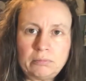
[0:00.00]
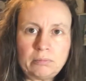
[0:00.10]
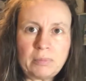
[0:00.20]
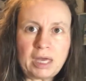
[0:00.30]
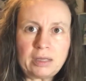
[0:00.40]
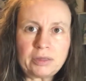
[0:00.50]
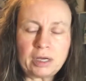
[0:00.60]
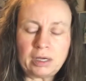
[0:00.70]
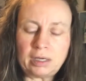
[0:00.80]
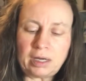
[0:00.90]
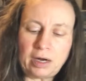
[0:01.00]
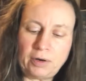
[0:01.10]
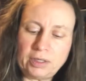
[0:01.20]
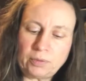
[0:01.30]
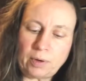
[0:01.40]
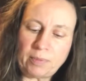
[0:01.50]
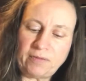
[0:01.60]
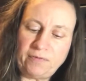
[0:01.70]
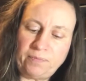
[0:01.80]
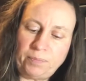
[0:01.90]
make the areas around my
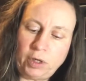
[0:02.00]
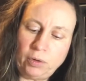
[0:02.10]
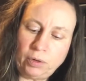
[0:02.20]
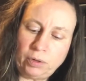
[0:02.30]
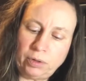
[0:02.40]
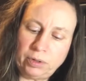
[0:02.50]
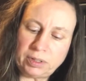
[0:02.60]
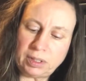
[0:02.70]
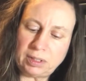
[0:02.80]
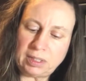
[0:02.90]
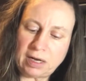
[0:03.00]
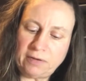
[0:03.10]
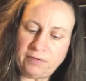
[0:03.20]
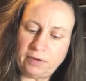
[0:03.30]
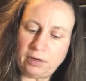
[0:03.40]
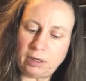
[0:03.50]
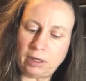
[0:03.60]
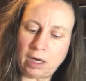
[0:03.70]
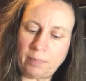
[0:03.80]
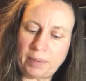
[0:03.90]
cuticles and stuff a
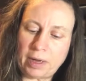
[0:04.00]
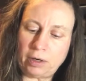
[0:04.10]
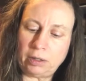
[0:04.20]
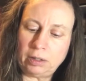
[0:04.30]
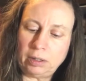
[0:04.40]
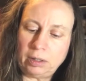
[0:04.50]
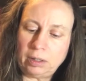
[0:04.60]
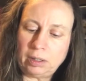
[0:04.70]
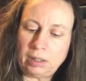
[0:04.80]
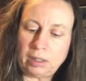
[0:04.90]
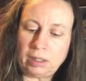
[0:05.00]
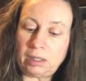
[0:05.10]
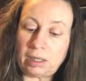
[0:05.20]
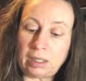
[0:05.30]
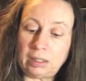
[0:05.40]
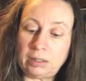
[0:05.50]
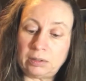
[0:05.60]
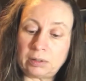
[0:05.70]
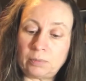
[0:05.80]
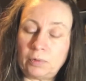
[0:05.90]
lot better. I need to do
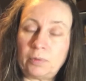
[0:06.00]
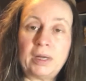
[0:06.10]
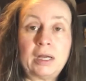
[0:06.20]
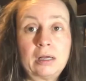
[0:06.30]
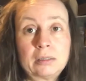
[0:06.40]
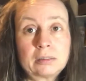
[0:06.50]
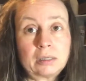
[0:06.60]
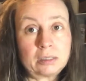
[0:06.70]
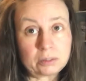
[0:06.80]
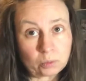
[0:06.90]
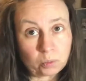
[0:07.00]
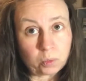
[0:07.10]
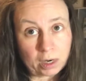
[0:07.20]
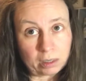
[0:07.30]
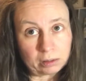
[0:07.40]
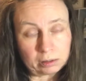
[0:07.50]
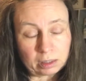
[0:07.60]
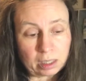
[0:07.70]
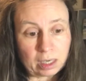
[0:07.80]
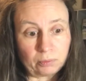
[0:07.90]
something with my nails. I swear,
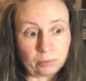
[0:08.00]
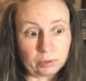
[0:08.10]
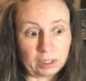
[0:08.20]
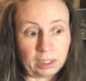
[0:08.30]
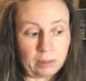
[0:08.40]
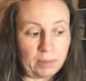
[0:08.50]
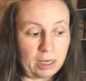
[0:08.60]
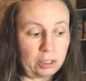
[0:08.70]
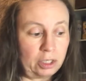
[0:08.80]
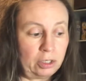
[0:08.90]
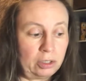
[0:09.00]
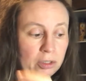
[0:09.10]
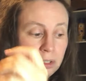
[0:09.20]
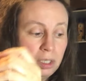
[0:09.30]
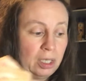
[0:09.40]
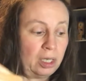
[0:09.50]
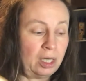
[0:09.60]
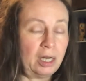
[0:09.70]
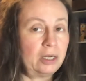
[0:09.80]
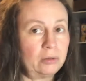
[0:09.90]
I really need a manicure,
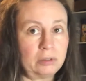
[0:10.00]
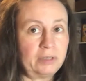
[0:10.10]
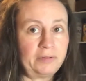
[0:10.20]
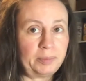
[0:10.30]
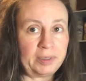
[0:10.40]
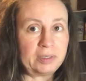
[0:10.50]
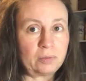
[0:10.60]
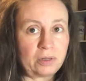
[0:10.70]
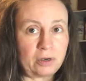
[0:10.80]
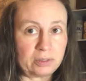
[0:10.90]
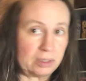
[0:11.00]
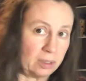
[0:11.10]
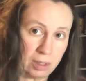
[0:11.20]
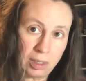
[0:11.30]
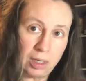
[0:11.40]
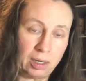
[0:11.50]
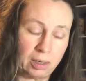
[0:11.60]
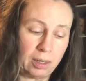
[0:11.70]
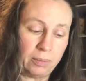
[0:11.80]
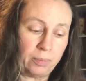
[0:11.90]
and I don't live in a place where there's
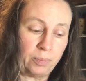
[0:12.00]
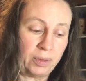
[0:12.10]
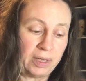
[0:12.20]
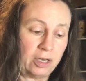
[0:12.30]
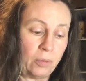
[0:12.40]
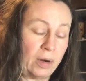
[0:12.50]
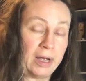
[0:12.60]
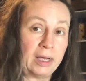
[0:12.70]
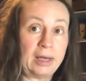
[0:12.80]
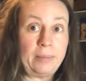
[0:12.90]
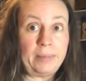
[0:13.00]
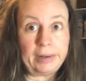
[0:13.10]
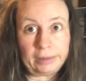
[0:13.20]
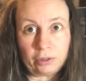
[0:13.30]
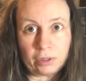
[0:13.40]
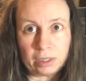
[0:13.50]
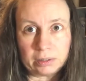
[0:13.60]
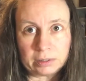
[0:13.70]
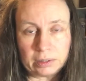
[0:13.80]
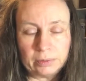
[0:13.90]
a you know, where I can get a manicure
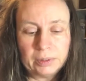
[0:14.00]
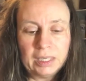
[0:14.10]
done. So